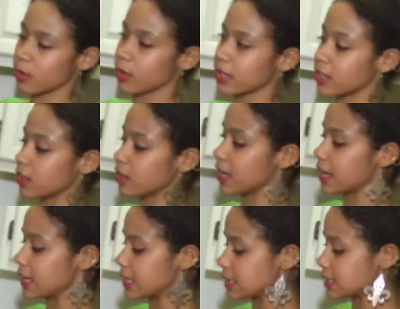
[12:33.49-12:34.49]
oil,
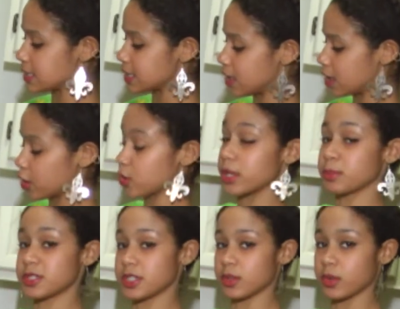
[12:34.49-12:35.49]
and
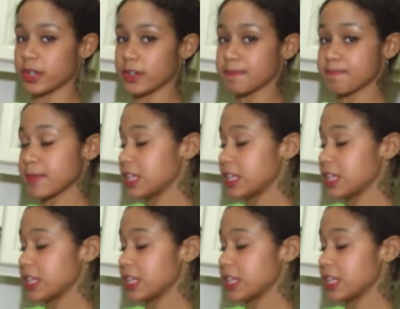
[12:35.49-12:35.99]
grapeseed oil.